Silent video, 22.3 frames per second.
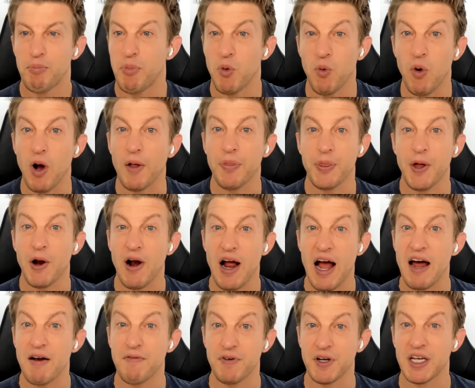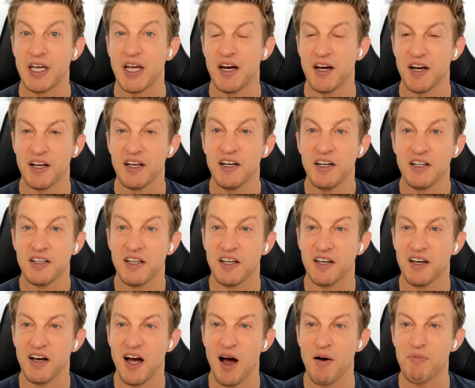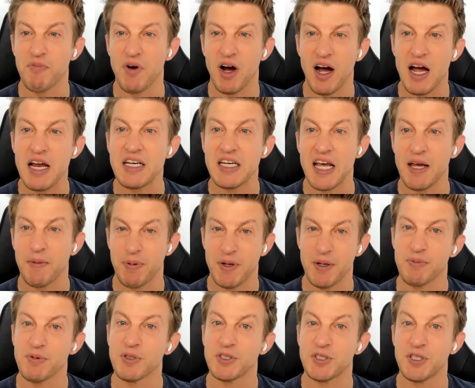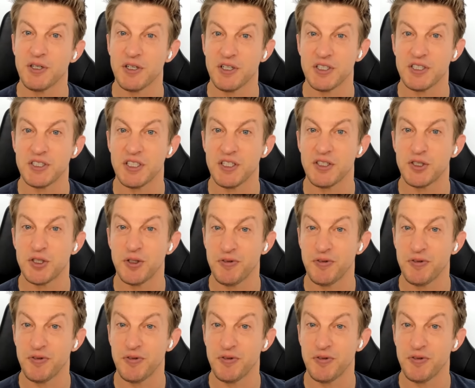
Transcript: But what they're advocating, like I take people seriously.